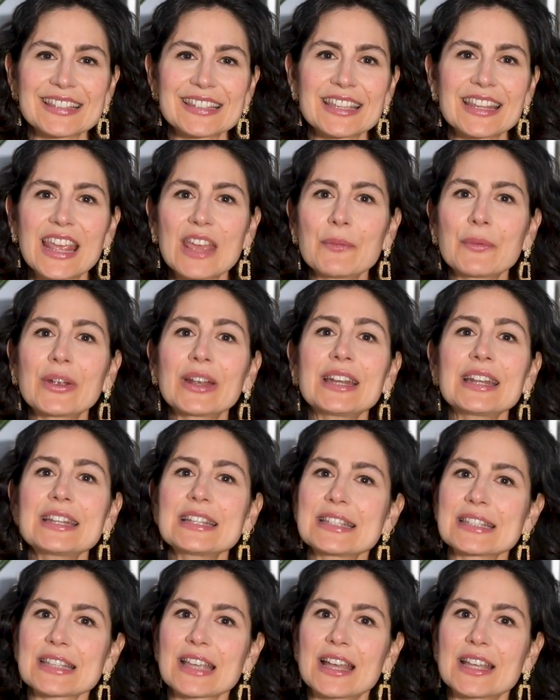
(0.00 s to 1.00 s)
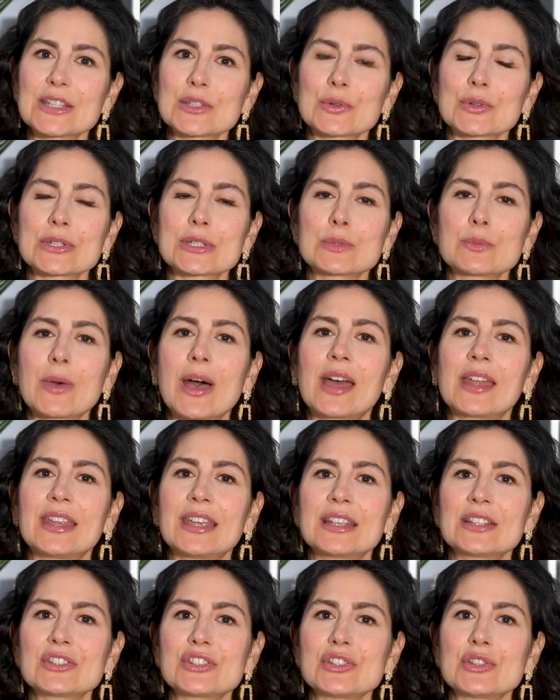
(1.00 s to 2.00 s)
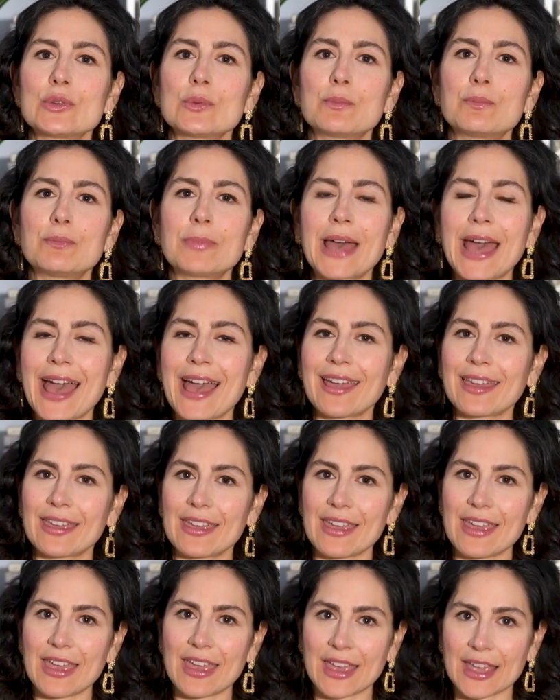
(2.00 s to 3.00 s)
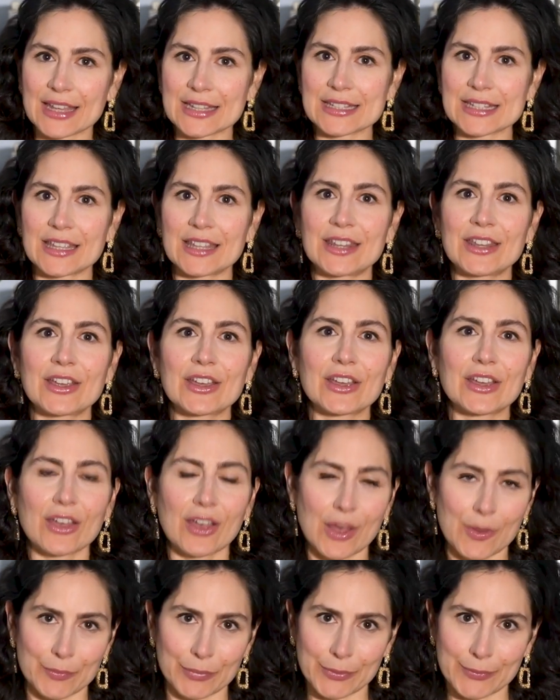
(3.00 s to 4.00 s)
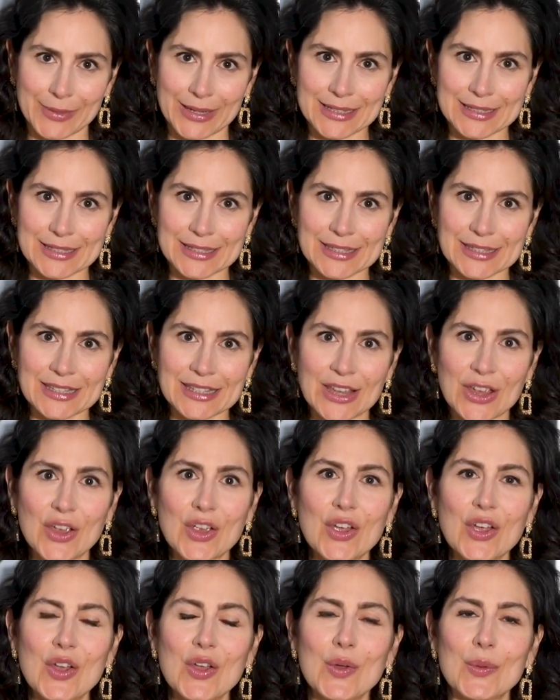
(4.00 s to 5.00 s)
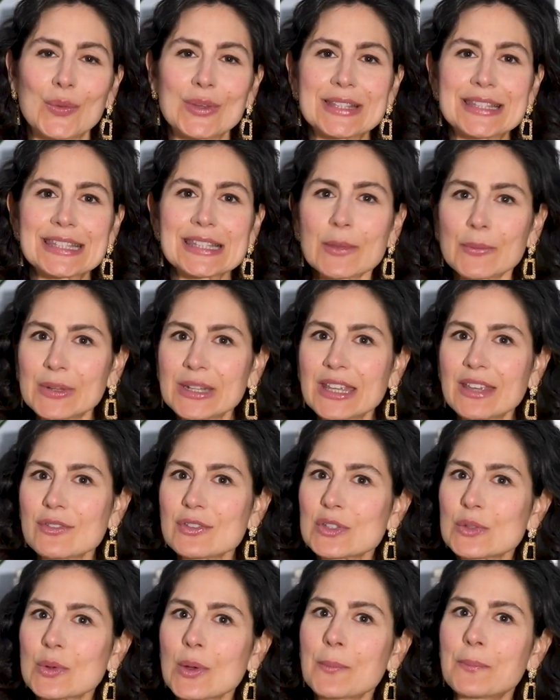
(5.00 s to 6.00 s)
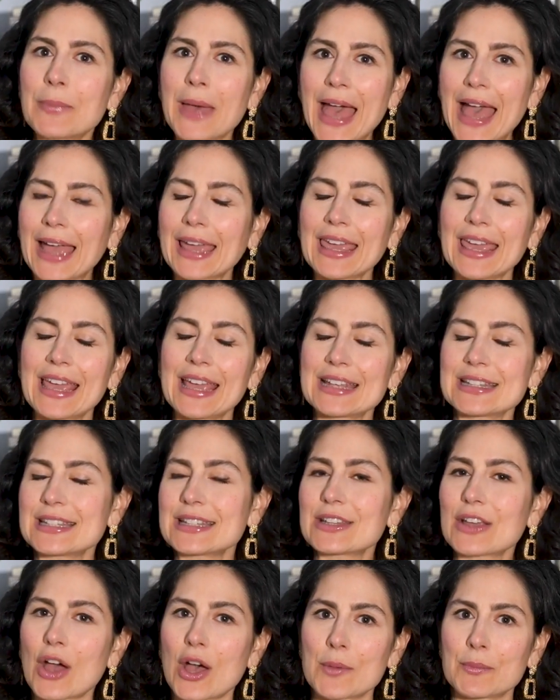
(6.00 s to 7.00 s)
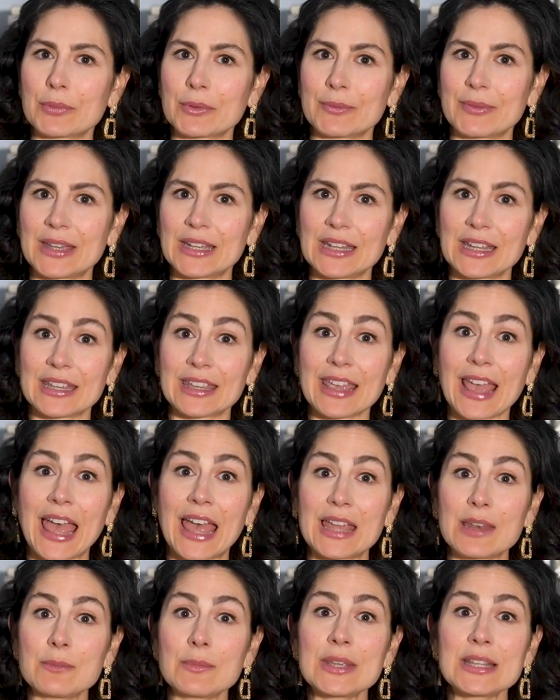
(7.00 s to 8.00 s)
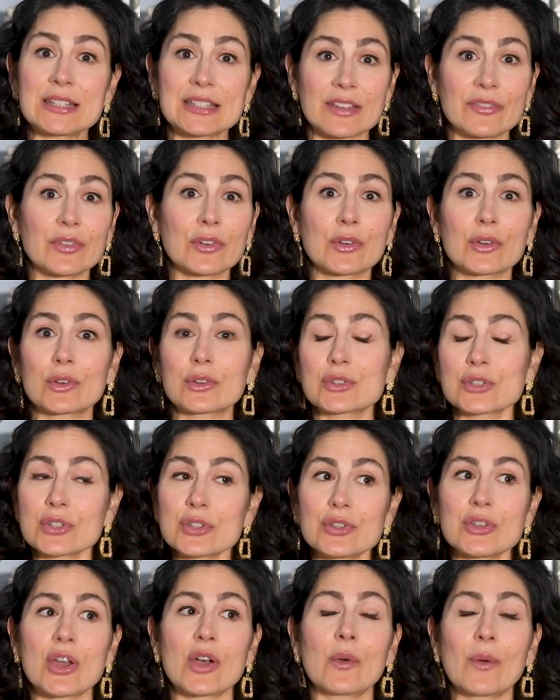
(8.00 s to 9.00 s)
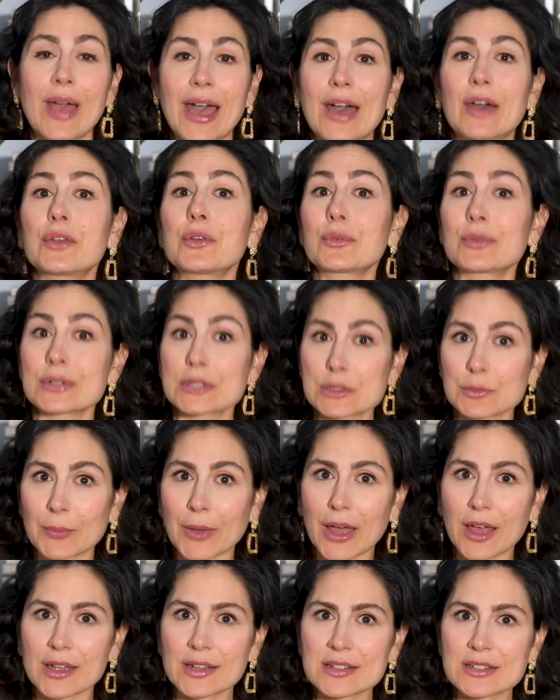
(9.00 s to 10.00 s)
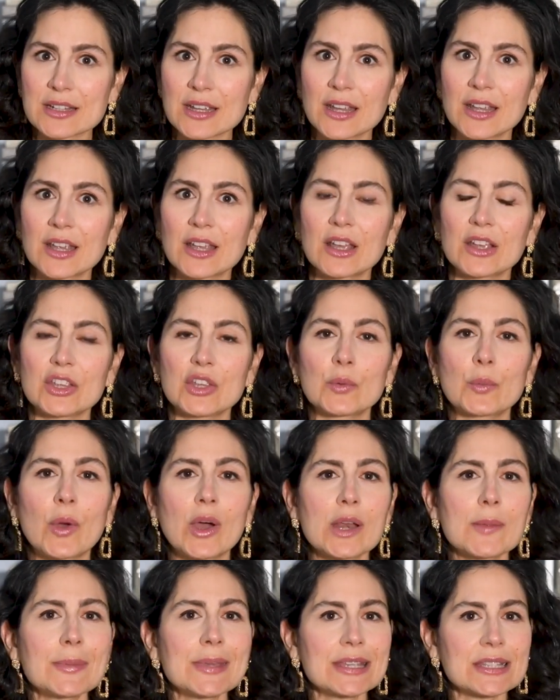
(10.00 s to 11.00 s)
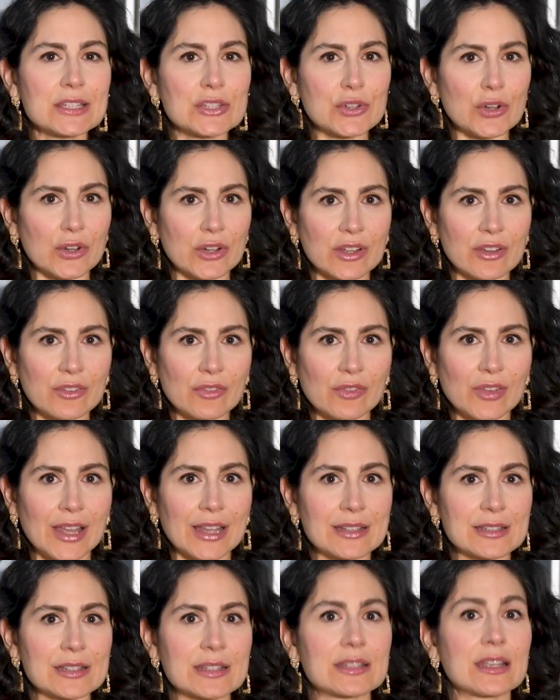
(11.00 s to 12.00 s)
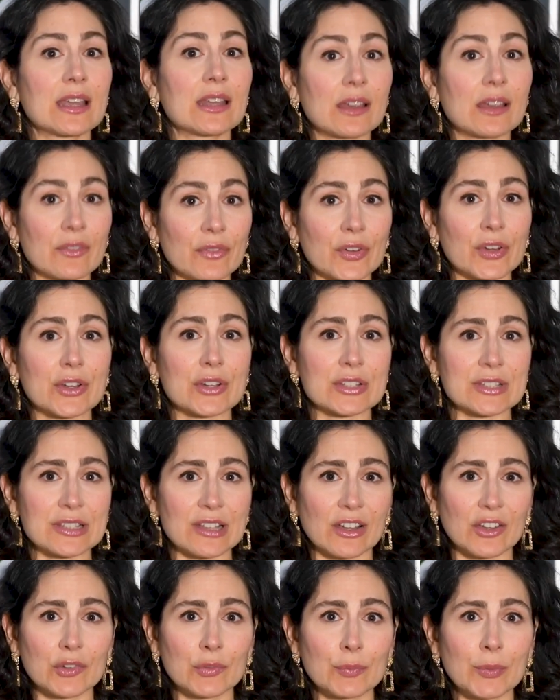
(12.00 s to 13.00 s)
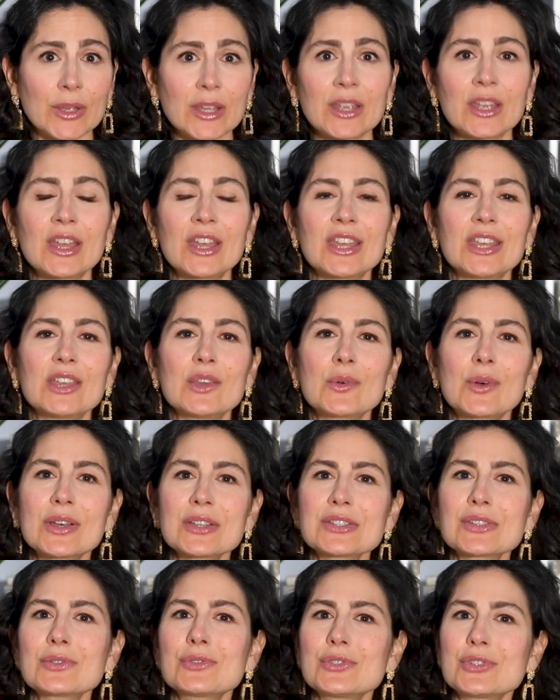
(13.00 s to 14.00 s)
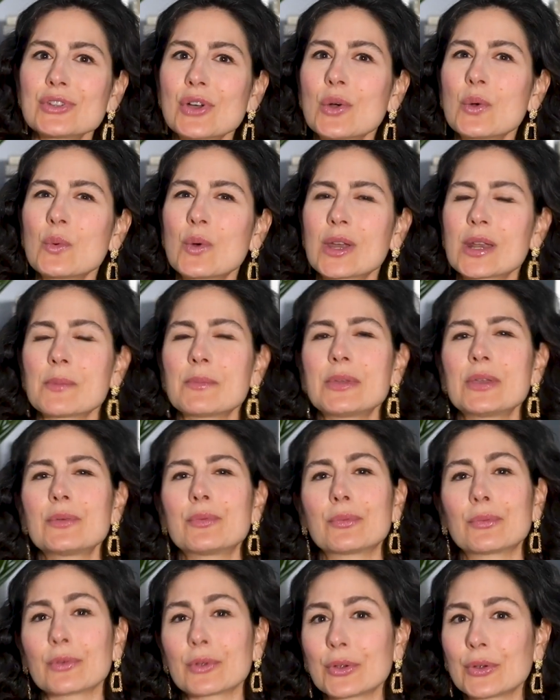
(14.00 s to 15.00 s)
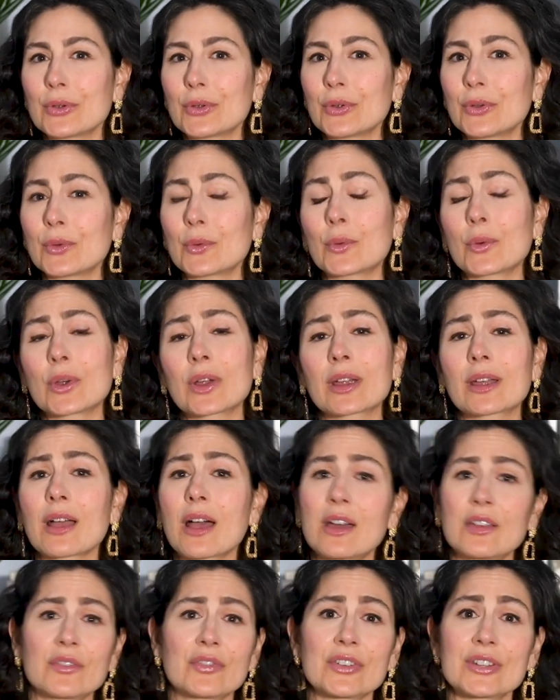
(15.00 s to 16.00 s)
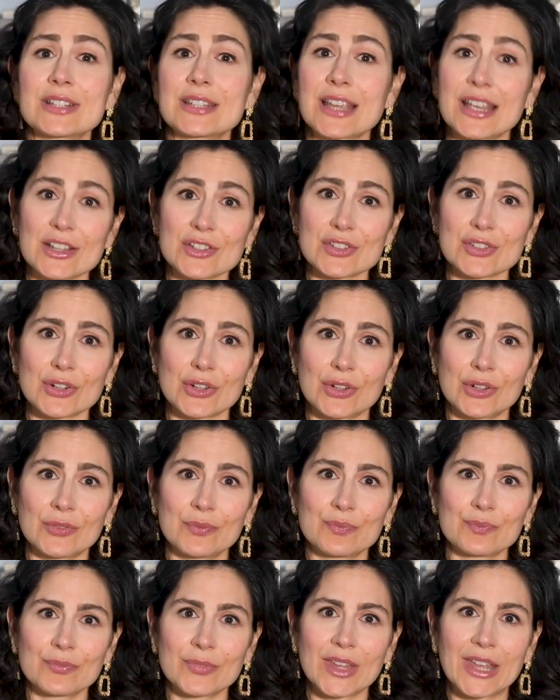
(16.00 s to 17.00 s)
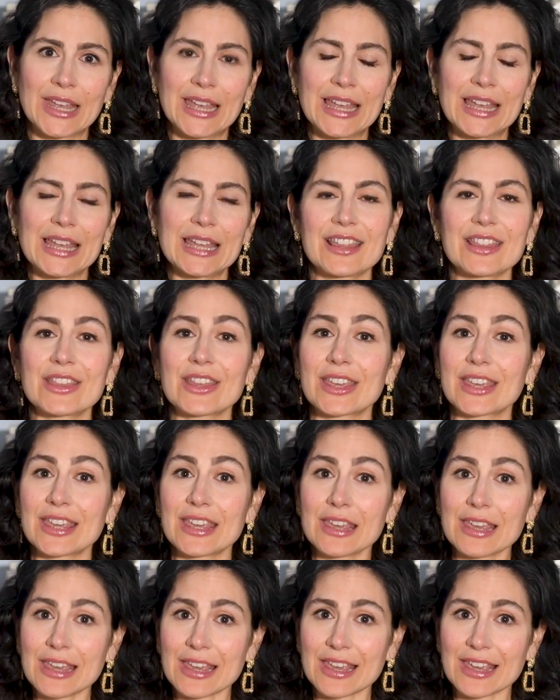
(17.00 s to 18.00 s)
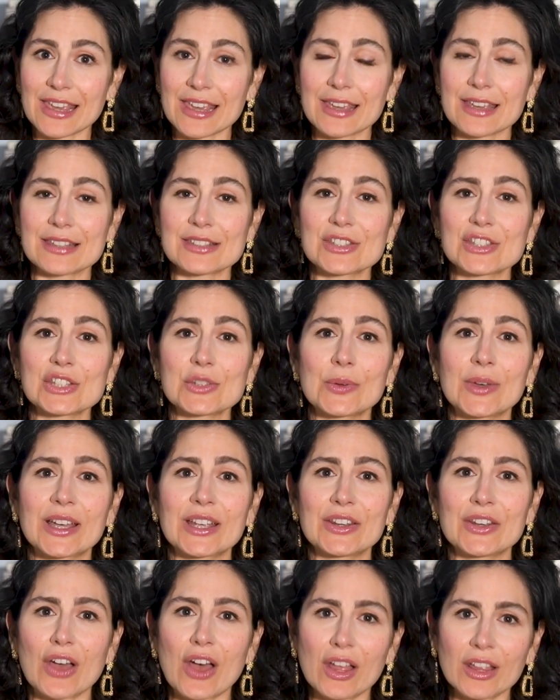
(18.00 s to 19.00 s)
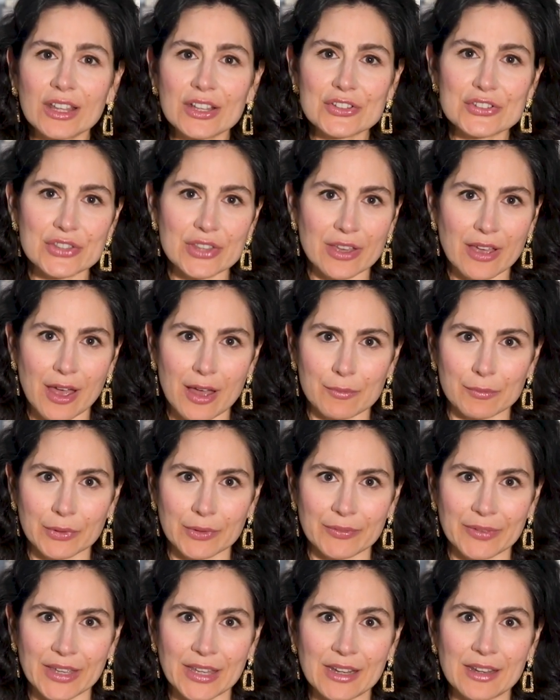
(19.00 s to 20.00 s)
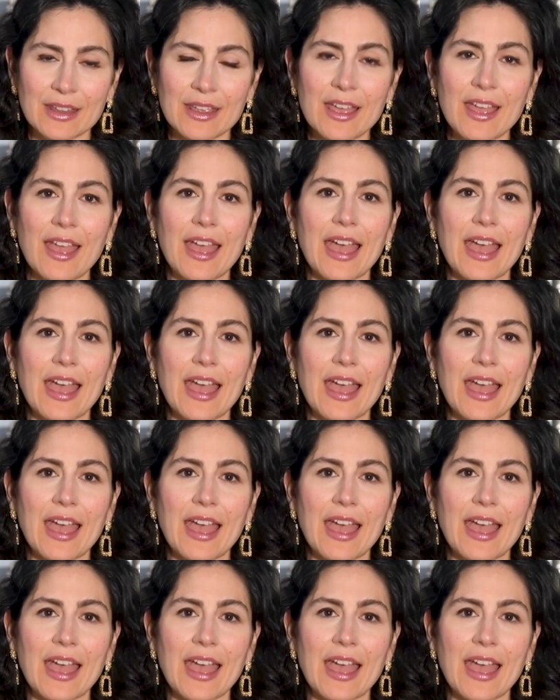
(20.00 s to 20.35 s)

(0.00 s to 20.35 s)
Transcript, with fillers: Today, we're going to discuss responding to backhanded compliments. When someone gives you a backhanded compliment, it can be difficult to know how to respond. You want to be assertive and stand up for yourself, but you also don't want to be rude or confrontational. The key is to acknowledge the compliment